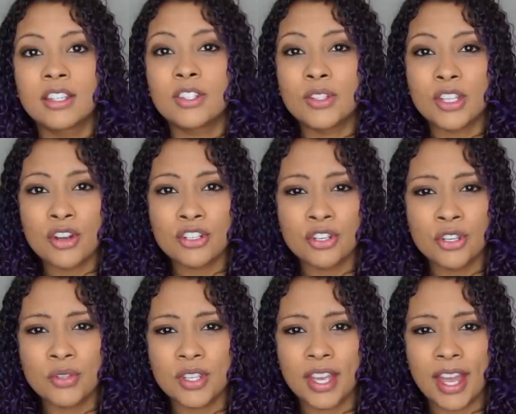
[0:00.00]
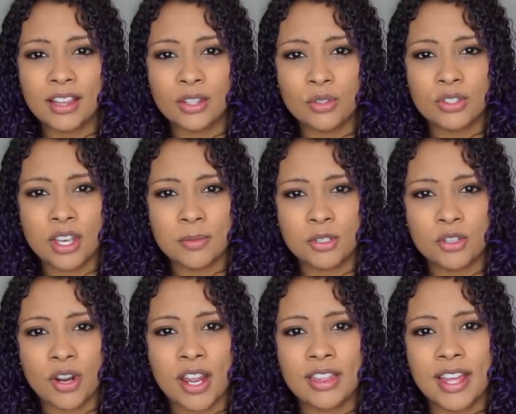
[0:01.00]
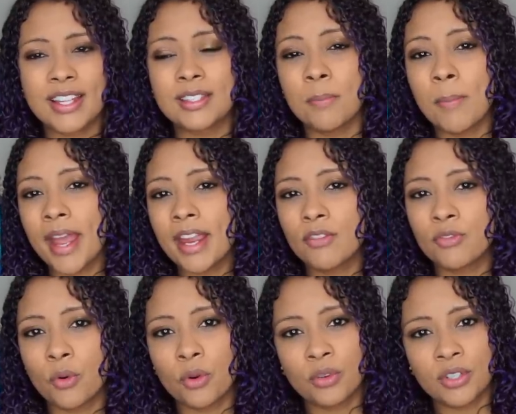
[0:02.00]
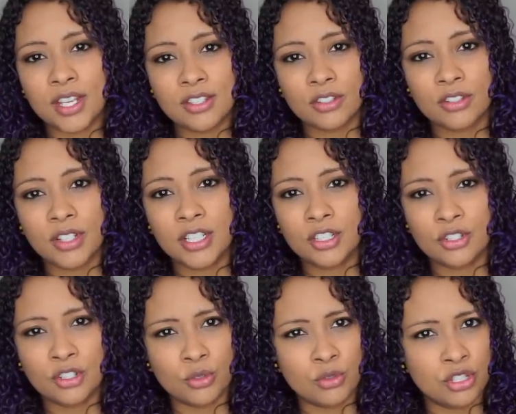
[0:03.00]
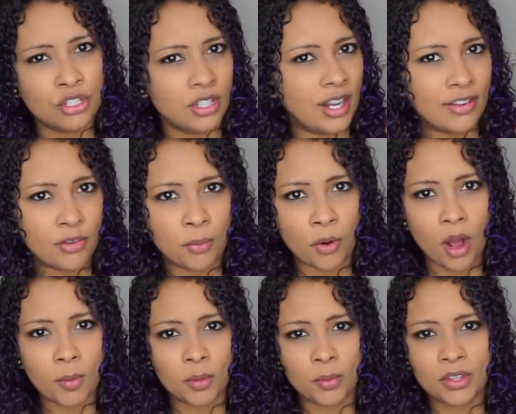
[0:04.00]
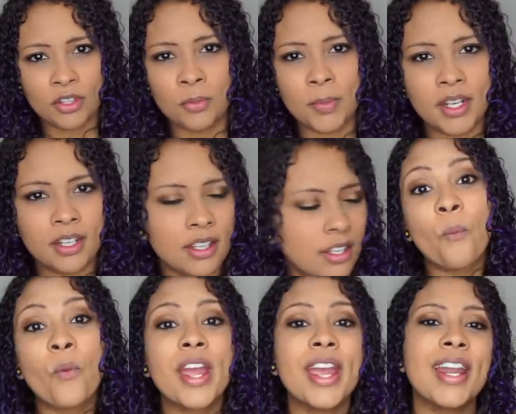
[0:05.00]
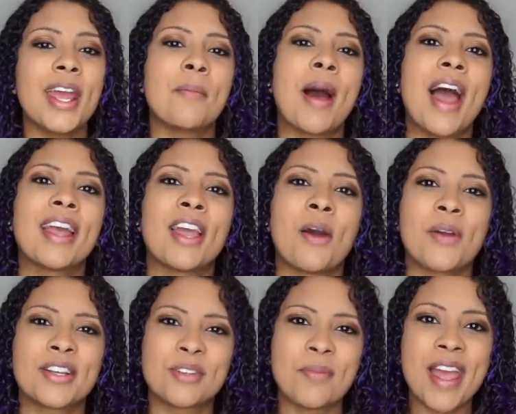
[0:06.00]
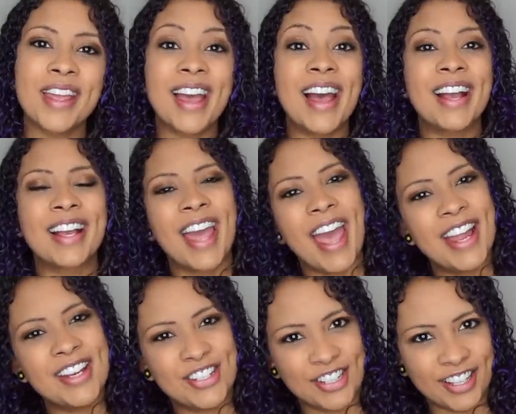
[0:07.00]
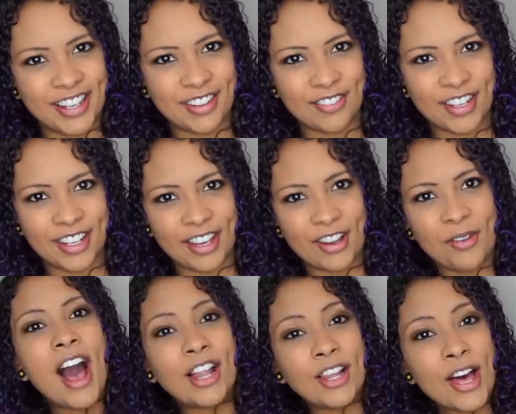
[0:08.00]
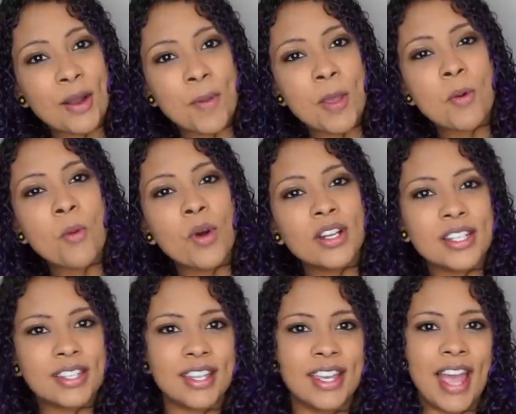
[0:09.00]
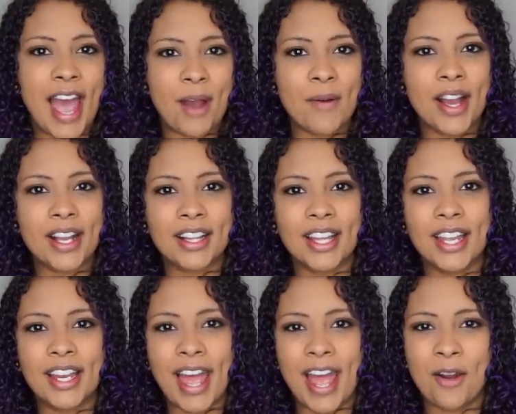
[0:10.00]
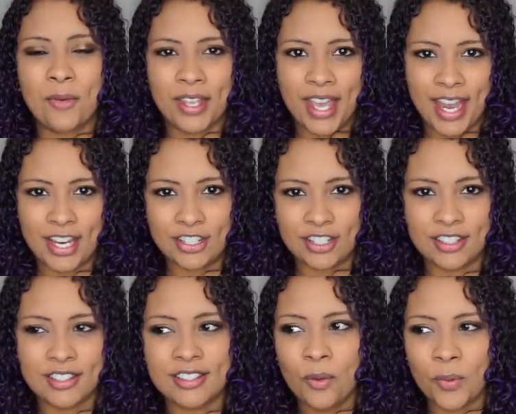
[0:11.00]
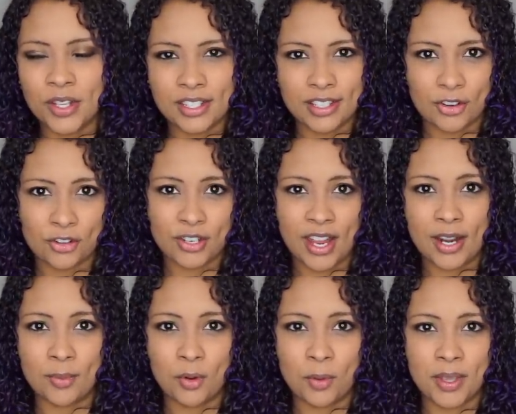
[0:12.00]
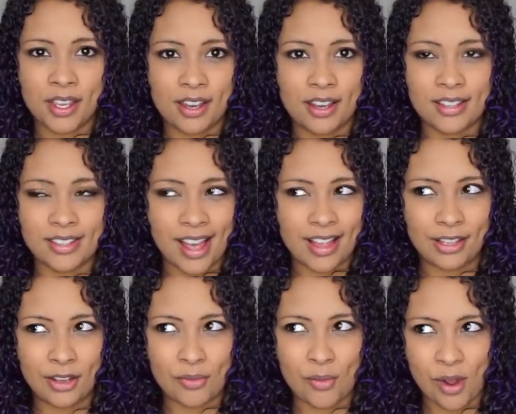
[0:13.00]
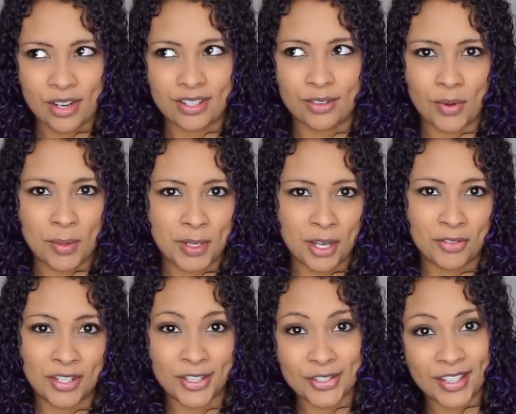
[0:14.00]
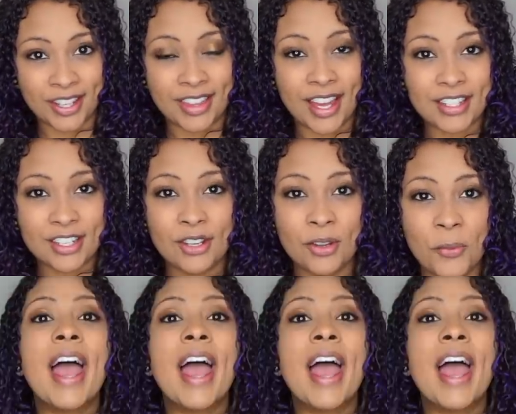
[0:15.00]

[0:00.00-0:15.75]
So as long as you're using a loose substrate that's made for desert creatures, you shouldn't have a problem with humidity. When am I going to make a cage cleaning video? A lot of people want to see how I clean out cages, which is understandable because I love watching reptile videos like that too.